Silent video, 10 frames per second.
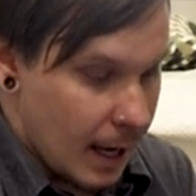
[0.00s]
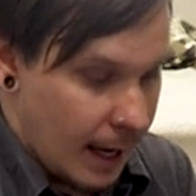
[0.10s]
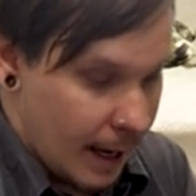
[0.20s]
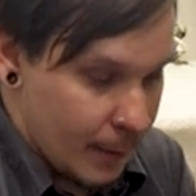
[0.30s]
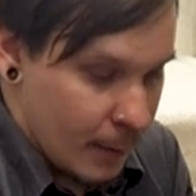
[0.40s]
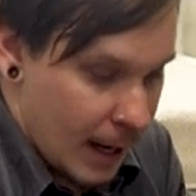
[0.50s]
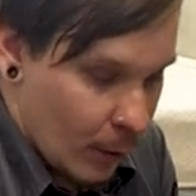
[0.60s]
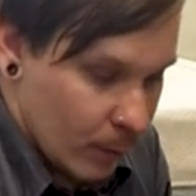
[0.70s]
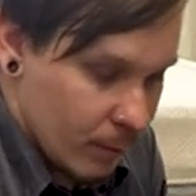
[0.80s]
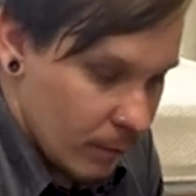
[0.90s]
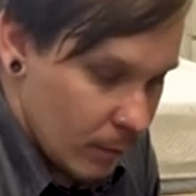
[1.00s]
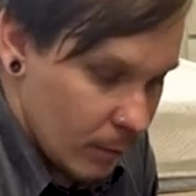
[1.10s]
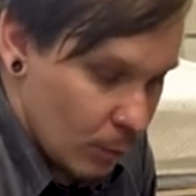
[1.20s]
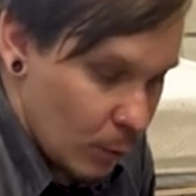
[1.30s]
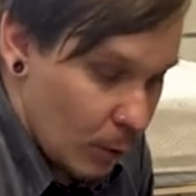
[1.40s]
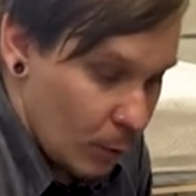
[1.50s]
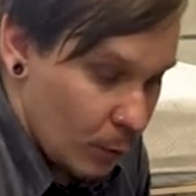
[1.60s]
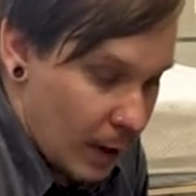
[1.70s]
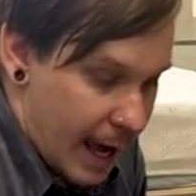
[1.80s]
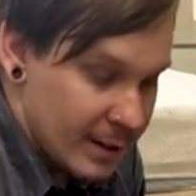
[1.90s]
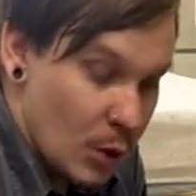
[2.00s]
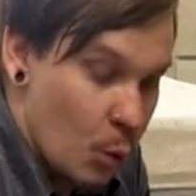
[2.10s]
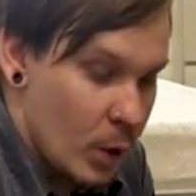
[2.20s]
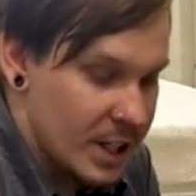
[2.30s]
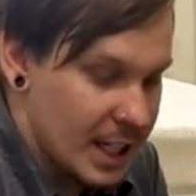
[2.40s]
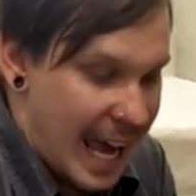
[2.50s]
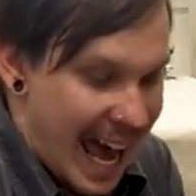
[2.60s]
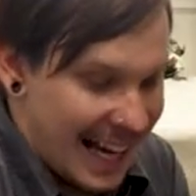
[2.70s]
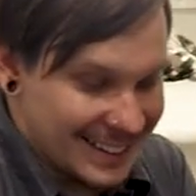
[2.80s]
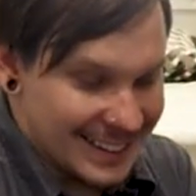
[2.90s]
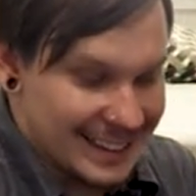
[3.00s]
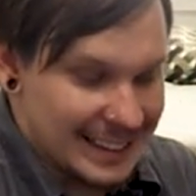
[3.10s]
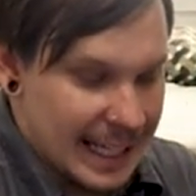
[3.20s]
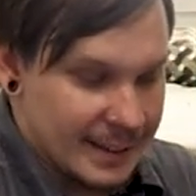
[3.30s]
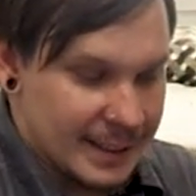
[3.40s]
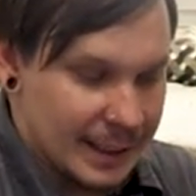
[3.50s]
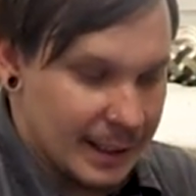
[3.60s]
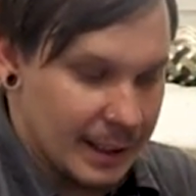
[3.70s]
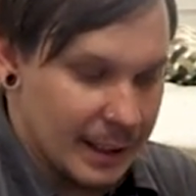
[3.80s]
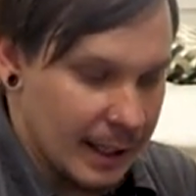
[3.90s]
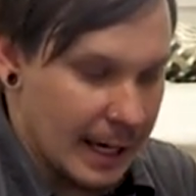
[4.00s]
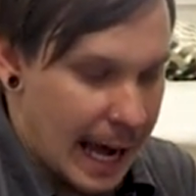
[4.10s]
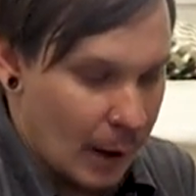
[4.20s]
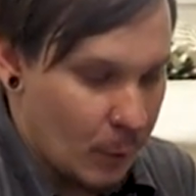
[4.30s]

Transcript: Now, as to which gas it's sensing and how,